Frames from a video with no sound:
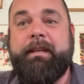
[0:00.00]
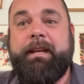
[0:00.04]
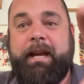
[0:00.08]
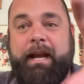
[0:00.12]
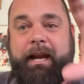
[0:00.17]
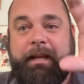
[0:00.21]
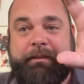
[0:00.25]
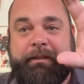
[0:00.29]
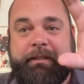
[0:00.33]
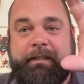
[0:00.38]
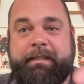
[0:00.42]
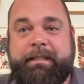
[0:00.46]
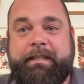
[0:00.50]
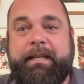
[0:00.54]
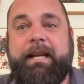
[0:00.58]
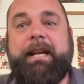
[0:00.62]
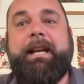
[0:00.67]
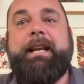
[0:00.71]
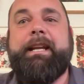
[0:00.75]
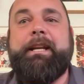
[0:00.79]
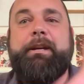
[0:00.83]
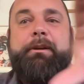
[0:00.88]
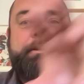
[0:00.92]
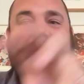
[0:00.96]
at the
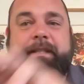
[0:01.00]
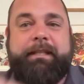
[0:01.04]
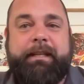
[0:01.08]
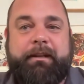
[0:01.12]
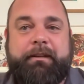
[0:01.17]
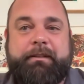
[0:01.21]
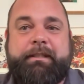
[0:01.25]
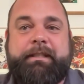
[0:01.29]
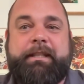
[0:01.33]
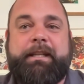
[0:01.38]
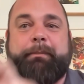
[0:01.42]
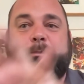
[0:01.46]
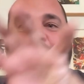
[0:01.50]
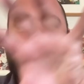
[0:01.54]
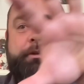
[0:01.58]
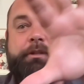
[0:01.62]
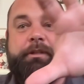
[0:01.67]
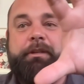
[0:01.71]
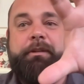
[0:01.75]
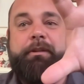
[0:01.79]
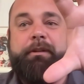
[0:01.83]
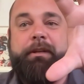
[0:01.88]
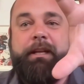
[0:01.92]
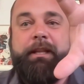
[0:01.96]
city, who sells to the
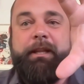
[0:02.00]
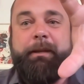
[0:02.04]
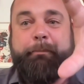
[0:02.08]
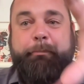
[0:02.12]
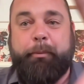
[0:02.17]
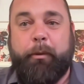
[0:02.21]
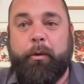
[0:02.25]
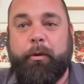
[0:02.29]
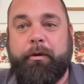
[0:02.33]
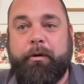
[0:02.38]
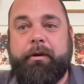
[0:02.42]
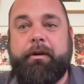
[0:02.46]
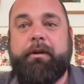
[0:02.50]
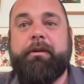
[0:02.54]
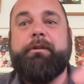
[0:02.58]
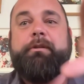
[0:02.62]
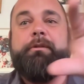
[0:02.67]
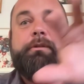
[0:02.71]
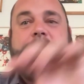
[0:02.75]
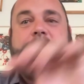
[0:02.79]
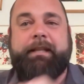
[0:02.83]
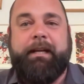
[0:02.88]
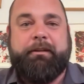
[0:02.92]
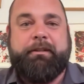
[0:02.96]
person in the port, who
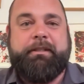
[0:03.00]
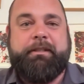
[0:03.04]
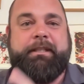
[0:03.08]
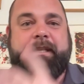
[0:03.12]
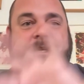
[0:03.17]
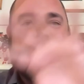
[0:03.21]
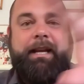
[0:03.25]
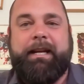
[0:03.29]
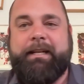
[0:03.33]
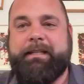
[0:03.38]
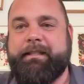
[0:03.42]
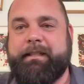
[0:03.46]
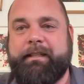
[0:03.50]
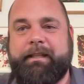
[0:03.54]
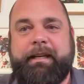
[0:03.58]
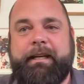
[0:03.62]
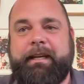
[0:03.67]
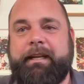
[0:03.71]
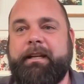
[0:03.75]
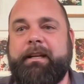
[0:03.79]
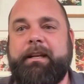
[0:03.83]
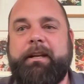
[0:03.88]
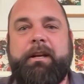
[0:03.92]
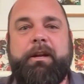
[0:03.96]
sells to
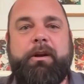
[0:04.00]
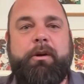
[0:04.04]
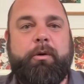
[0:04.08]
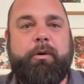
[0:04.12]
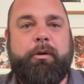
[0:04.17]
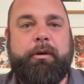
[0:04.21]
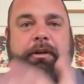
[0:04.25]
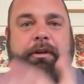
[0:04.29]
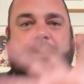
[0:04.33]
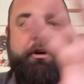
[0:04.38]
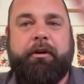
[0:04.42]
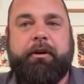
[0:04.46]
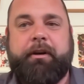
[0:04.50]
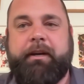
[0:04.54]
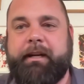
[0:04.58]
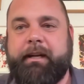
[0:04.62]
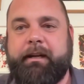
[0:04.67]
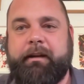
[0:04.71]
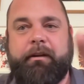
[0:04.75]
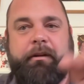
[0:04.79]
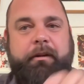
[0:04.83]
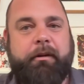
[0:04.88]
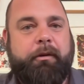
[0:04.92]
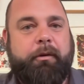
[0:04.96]
Nestle or Cargill
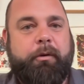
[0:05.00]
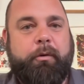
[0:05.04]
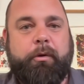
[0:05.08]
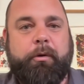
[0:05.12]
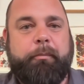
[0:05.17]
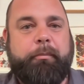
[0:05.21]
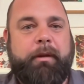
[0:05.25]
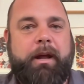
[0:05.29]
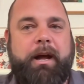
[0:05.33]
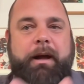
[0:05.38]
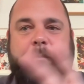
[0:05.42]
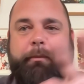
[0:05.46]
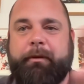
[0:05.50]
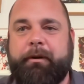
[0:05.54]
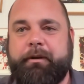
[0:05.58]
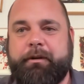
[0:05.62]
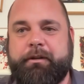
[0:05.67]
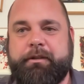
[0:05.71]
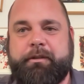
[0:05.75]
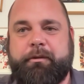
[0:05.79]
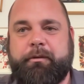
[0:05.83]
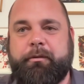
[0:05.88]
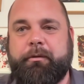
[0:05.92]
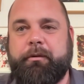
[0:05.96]
or
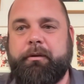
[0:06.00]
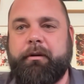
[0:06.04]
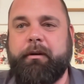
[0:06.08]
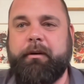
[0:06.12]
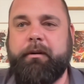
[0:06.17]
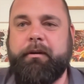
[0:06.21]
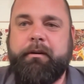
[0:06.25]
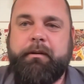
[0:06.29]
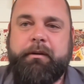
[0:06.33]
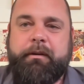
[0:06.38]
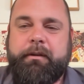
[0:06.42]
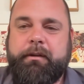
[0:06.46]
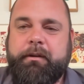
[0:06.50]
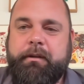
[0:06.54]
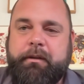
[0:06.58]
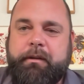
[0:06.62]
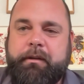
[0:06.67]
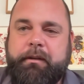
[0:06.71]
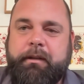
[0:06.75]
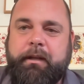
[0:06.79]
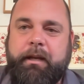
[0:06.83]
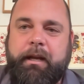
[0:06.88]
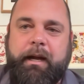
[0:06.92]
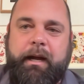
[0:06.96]
Blomers or
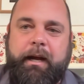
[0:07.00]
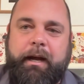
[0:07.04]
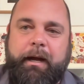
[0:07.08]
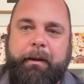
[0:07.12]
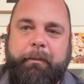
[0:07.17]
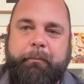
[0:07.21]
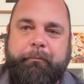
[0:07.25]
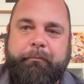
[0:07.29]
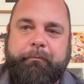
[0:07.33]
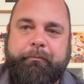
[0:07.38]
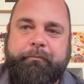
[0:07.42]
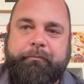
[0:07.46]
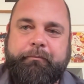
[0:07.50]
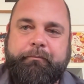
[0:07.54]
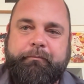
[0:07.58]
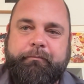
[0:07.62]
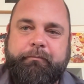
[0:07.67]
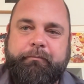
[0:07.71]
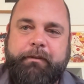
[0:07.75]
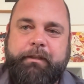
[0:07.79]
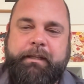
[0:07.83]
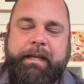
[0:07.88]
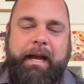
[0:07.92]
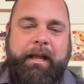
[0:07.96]

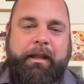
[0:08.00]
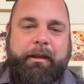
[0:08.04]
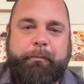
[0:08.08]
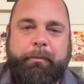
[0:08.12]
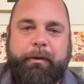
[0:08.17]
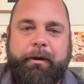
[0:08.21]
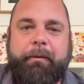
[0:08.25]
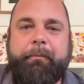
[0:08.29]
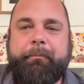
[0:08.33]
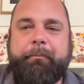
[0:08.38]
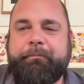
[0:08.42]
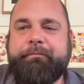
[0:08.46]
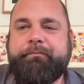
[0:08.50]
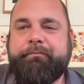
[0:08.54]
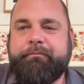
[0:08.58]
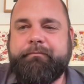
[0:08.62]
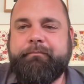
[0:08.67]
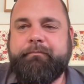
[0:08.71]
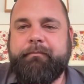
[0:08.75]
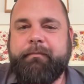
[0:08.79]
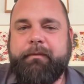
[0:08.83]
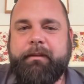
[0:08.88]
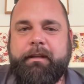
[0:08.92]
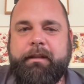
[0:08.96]
Calabo.
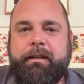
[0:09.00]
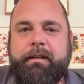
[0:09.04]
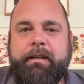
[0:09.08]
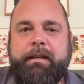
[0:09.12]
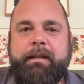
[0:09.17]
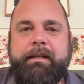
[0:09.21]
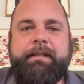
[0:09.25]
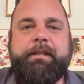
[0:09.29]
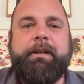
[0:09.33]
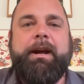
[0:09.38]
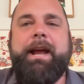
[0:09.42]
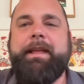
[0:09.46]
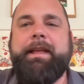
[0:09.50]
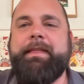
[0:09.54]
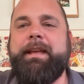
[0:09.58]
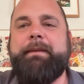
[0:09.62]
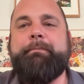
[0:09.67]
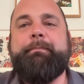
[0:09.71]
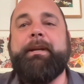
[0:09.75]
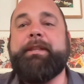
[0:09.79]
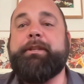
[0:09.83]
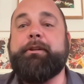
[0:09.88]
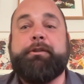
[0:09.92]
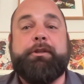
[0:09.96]

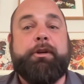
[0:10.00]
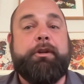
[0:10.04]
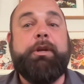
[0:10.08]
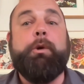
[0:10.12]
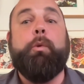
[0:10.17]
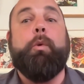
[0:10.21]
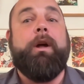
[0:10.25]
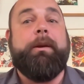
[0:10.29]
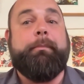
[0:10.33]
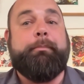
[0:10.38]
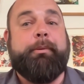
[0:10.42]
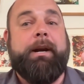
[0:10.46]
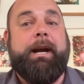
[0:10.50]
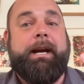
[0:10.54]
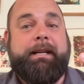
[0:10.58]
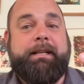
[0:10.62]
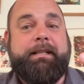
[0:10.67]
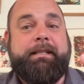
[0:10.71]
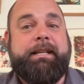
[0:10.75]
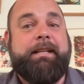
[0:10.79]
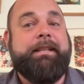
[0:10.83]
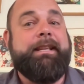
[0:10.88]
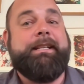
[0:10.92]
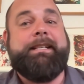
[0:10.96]
But there's only one
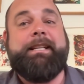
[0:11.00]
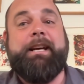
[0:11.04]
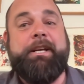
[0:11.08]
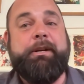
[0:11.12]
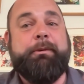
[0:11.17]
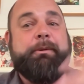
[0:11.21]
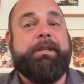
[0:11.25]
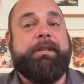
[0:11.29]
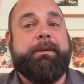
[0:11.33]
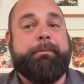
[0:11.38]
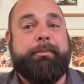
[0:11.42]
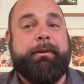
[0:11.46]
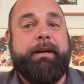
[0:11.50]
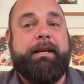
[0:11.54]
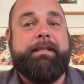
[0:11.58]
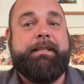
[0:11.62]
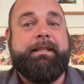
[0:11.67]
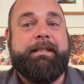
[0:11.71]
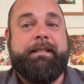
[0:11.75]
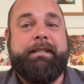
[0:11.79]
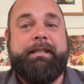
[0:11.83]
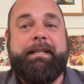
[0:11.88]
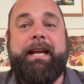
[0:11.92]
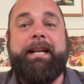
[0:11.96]
price, and they tell you what the price
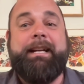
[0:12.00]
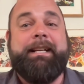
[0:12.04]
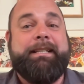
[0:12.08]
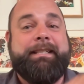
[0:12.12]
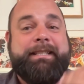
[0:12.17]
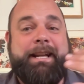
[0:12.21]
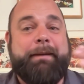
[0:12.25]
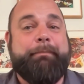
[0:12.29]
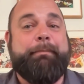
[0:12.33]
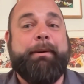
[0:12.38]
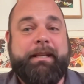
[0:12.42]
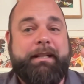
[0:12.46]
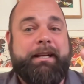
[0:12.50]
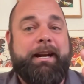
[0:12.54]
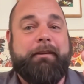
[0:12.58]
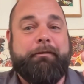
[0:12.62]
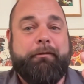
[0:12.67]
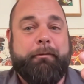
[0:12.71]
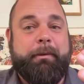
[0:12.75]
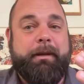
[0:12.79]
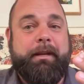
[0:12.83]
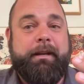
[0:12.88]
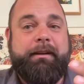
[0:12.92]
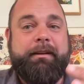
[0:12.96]
is, and it's set by the
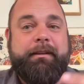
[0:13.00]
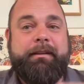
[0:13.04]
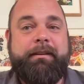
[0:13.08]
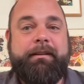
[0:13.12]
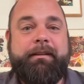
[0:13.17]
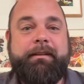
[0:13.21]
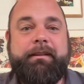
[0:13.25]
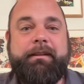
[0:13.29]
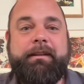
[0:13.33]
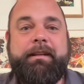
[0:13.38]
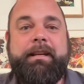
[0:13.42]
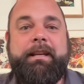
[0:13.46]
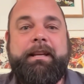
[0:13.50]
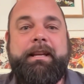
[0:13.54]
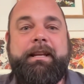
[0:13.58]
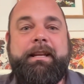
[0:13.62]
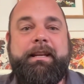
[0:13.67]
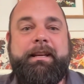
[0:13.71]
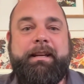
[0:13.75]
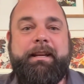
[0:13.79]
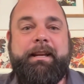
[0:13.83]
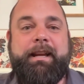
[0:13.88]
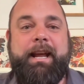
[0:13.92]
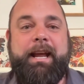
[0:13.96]
government.
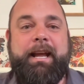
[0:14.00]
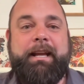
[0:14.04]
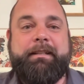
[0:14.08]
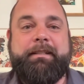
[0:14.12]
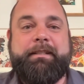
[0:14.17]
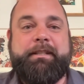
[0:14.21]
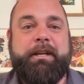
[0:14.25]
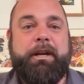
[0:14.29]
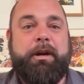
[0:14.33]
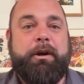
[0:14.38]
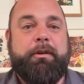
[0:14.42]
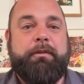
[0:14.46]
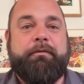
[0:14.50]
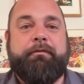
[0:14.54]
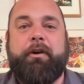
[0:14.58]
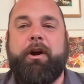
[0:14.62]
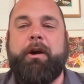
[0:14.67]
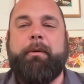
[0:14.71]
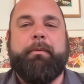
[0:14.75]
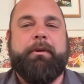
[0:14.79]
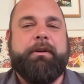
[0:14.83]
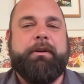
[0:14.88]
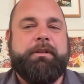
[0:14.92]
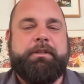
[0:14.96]
And so the
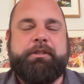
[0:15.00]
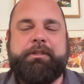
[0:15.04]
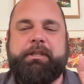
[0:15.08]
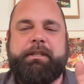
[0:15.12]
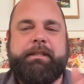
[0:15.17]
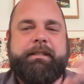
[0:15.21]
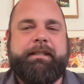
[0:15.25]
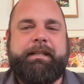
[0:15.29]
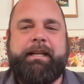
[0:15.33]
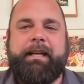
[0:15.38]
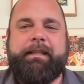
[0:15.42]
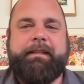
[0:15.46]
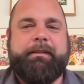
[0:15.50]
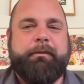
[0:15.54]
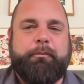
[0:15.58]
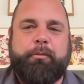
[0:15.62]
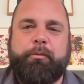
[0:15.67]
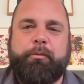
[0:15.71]
farmers just get